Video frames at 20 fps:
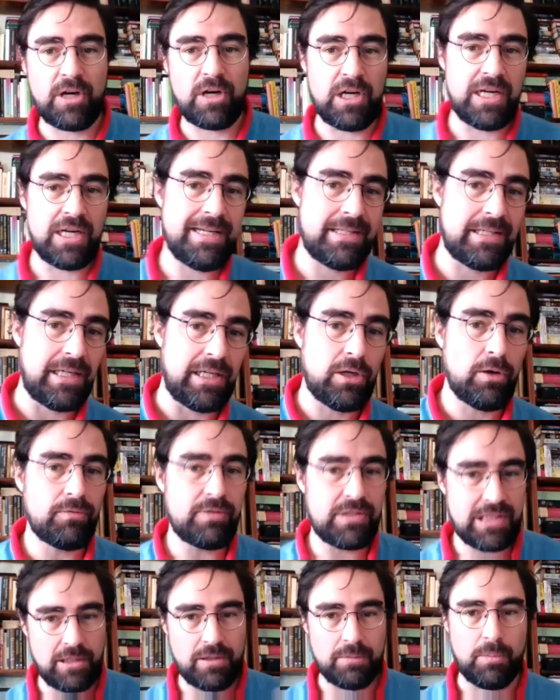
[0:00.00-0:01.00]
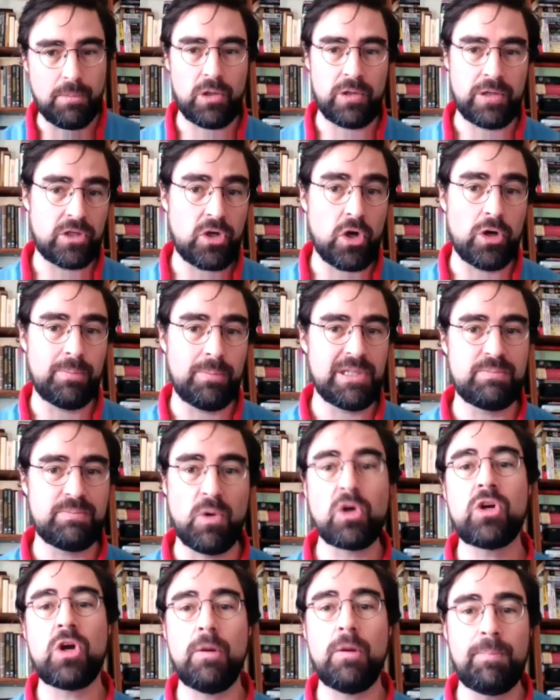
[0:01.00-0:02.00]
very easily obviously the modern economy
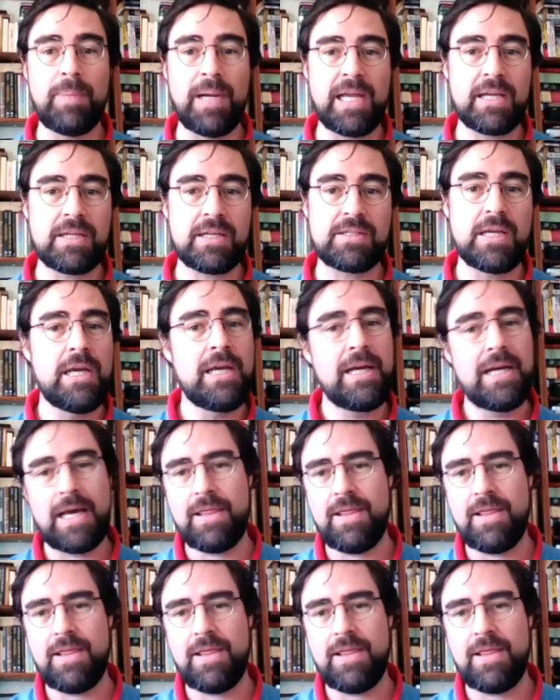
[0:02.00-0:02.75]
is more complex